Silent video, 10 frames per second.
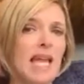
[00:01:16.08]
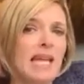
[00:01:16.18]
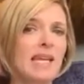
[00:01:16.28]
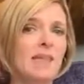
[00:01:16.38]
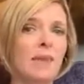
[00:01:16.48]

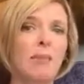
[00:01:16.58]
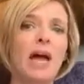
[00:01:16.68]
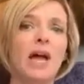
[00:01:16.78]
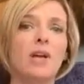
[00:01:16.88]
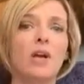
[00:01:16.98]
and in the
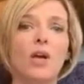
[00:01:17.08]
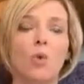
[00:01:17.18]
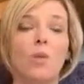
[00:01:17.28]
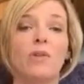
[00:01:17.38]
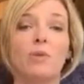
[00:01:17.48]
back
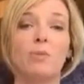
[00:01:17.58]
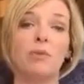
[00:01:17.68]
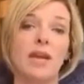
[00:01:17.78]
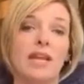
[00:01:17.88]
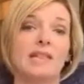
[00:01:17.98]
where the
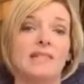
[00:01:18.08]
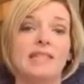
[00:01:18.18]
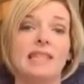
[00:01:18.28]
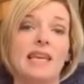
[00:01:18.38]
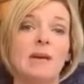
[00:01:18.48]
brain
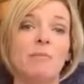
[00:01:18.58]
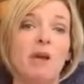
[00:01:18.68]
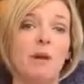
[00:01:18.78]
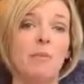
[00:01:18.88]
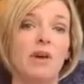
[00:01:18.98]
slammed
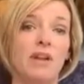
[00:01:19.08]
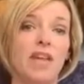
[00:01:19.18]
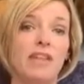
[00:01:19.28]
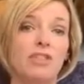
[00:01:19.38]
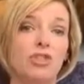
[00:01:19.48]
up
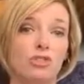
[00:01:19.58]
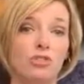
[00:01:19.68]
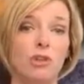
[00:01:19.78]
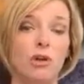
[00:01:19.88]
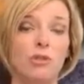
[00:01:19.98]
against your
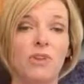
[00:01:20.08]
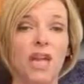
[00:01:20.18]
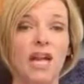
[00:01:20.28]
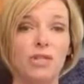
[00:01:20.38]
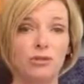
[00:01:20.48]
skull, the
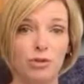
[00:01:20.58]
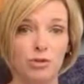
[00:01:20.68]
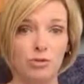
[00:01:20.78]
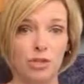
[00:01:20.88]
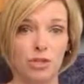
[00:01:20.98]
contra
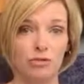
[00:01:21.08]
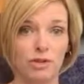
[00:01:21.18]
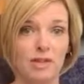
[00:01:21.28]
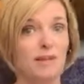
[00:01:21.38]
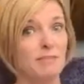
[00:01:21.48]
coup
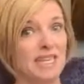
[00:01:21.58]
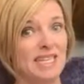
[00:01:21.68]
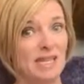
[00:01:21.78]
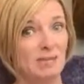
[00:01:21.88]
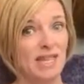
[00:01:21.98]
injury. Many
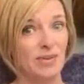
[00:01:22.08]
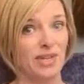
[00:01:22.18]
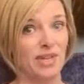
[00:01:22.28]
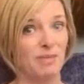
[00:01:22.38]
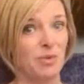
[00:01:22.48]
times that
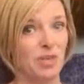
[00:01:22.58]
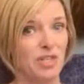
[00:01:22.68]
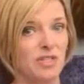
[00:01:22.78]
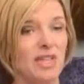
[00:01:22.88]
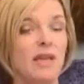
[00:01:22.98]
one can be
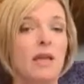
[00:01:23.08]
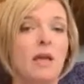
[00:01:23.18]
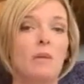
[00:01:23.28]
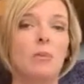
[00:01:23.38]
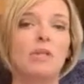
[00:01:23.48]
worse.
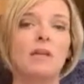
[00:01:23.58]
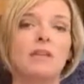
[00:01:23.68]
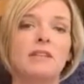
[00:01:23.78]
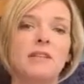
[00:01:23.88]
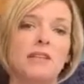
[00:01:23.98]
But the
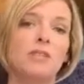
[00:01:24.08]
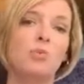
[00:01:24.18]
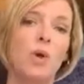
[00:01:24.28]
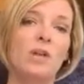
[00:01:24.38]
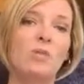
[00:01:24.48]
idea is
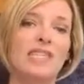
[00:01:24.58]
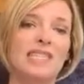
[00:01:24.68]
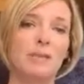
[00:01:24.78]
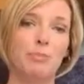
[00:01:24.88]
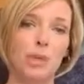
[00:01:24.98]
when we
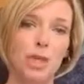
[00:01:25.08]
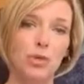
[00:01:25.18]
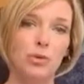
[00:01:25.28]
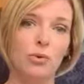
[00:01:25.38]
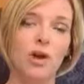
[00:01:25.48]
see
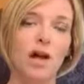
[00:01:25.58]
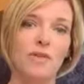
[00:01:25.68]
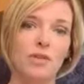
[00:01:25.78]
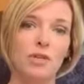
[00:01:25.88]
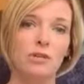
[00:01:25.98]
blue
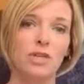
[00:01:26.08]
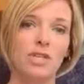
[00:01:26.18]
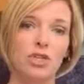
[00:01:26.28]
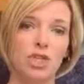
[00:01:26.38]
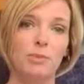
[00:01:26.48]
on the
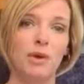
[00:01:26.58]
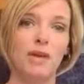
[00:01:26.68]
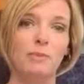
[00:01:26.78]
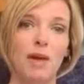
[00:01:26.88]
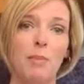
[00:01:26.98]
QEEG
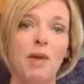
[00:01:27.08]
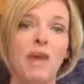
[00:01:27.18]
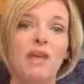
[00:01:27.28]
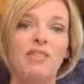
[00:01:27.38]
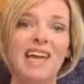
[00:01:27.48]
brain map,
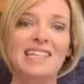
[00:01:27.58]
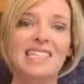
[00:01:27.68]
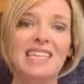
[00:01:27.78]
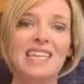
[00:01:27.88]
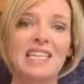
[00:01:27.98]
that's
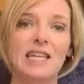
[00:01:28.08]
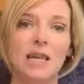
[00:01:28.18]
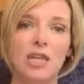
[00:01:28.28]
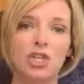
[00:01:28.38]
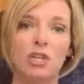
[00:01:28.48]
an
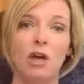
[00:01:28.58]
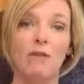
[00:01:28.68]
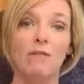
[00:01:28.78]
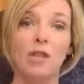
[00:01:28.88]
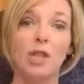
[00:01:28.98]
indication
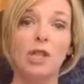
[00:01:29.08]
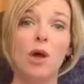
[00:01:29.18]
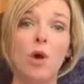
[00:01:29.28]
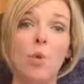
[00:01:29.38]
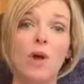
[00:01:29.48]
of
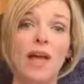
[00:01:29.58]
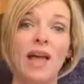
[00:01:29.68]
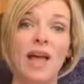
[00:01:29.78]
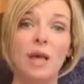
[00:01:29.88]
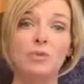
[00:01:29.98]
low
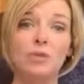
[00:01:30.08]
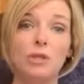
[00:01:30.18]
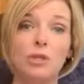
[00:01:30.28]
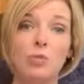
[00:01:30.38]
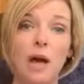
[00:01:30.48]

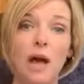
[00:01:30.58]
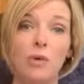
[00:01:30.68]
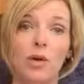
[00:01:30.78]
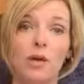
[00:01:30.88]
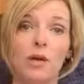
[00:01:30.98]
absolute
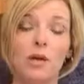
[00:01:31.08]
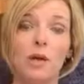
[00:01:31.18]
power.